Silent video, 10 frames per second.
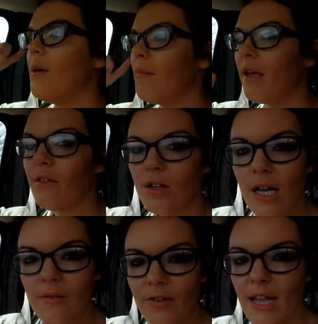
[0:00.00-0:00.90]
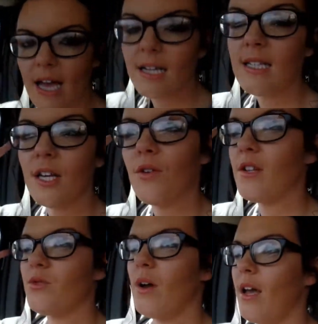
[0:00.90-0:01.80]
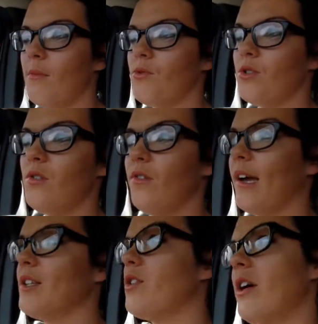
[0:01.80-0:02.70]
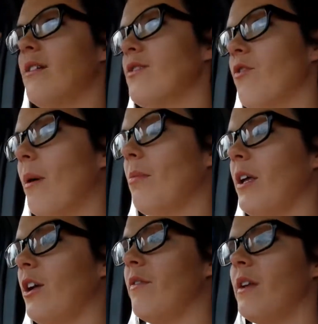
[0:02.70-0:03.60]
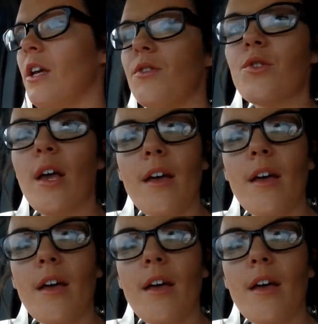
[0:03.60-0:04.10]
be on the lookout for that because I know that's why most of you guys are here is for my planner videos, so I